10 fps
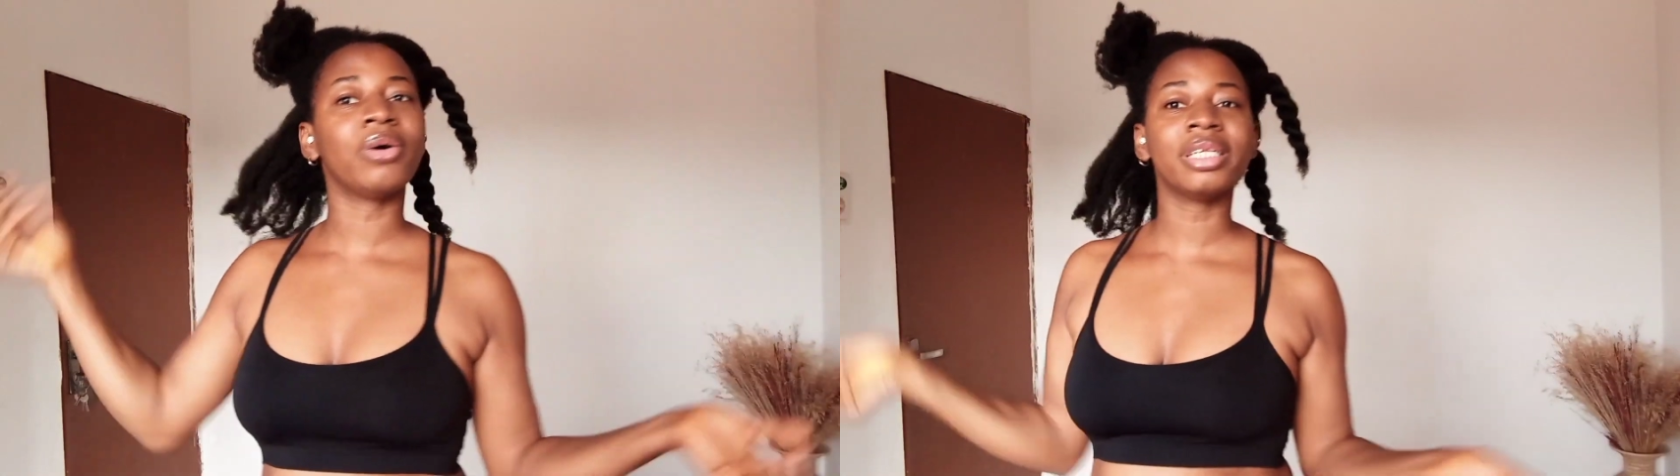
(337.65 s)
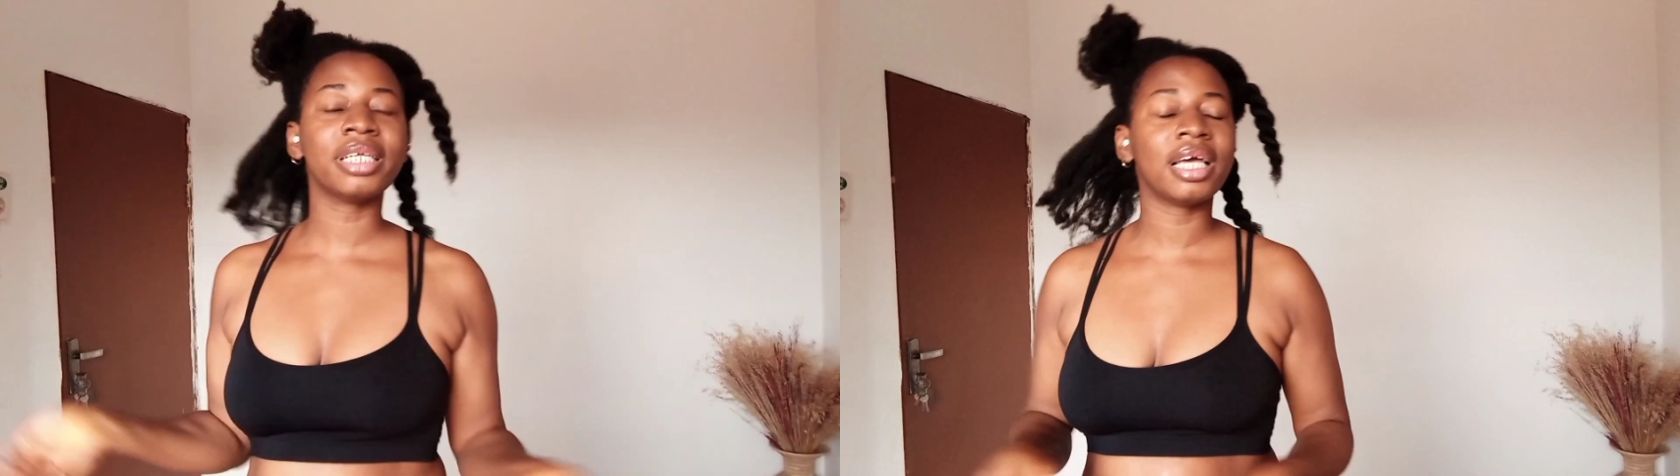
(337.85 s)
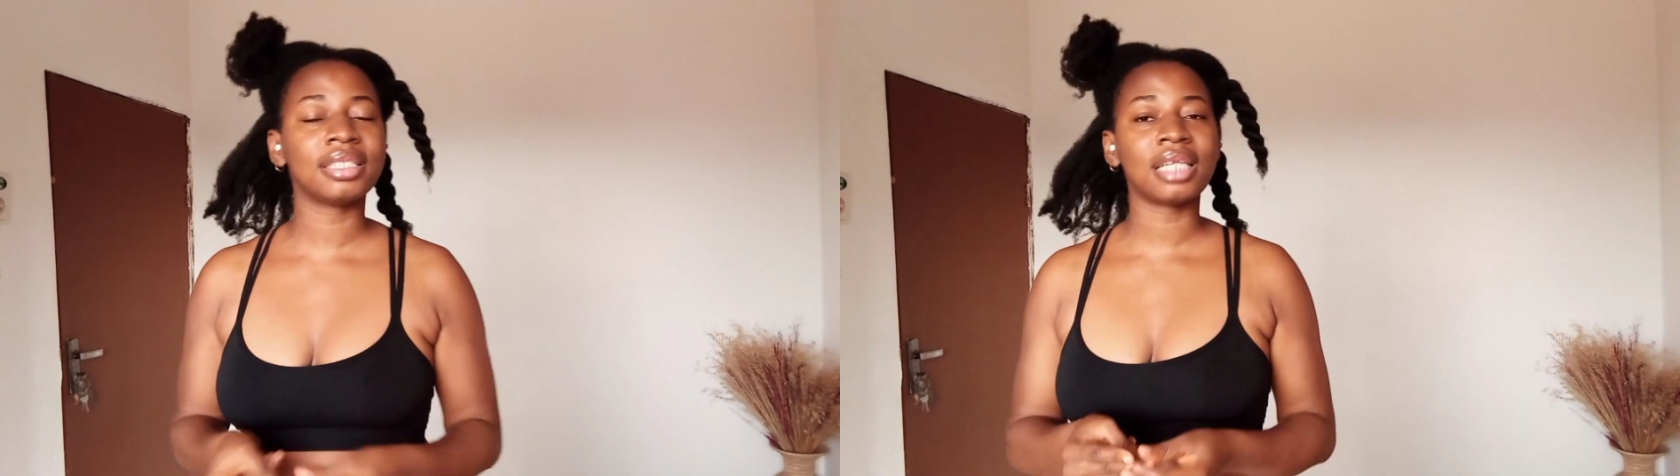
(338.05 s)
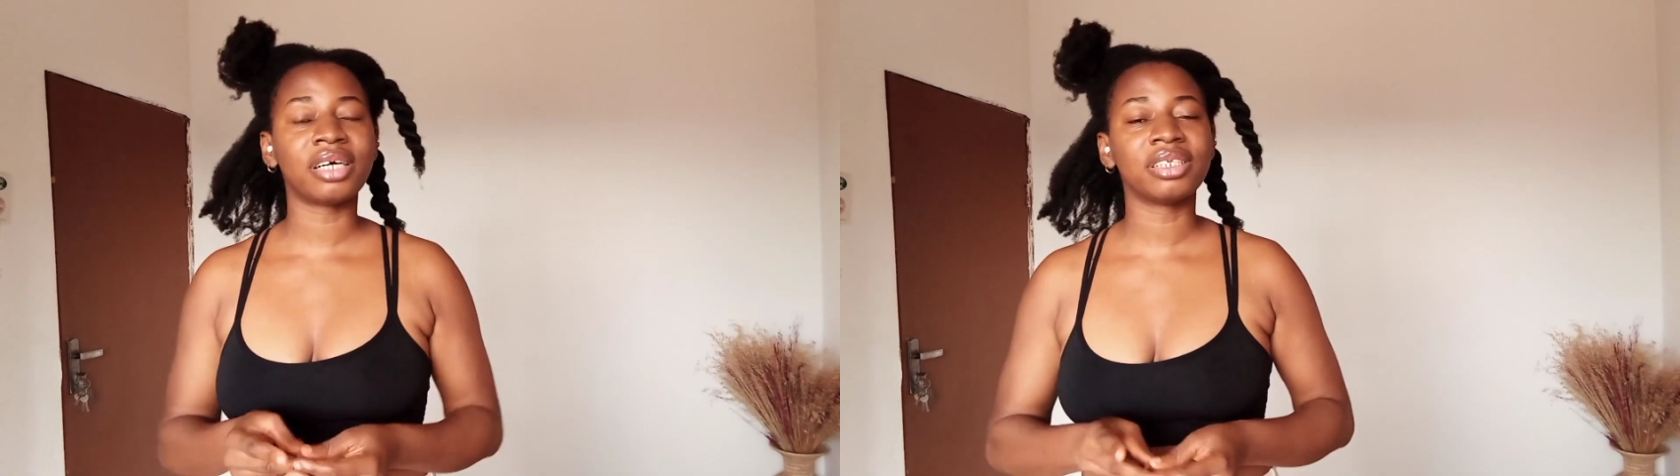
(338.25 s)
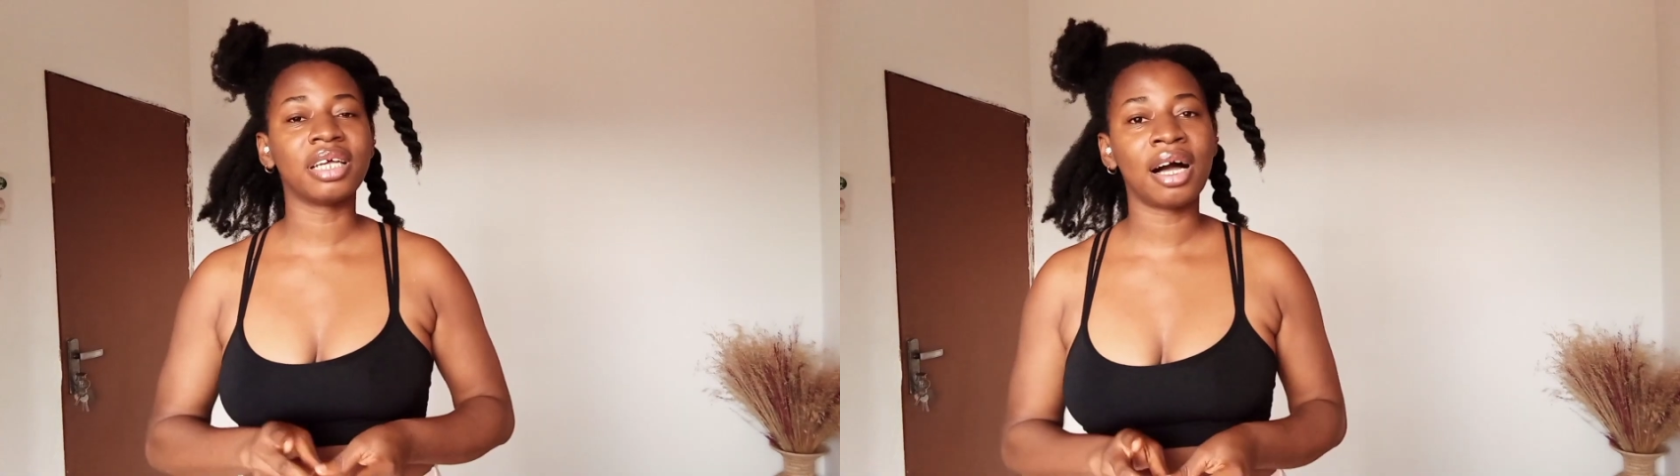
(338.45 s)
any
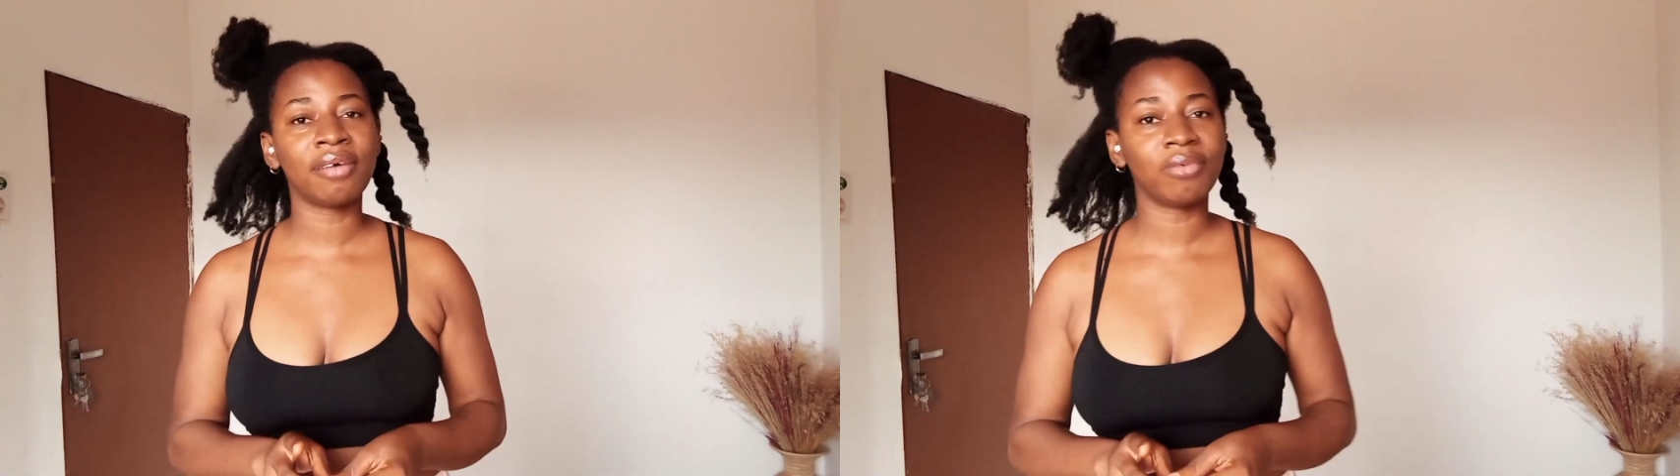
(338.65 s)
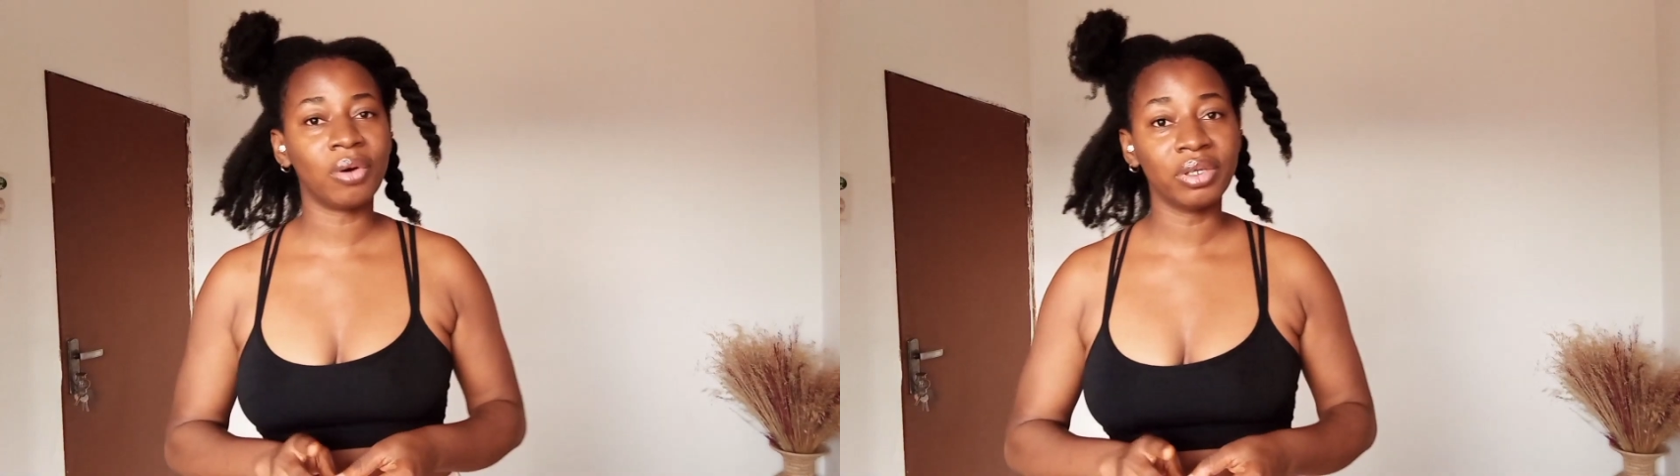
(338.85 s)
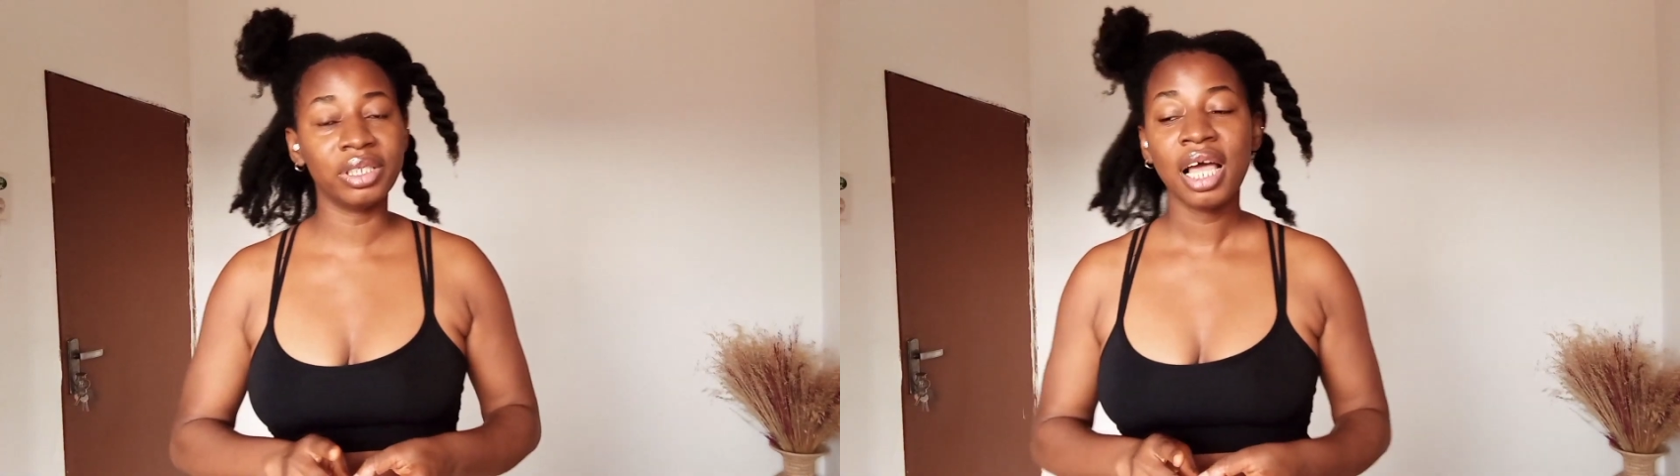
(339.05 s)
hairstyle they have on.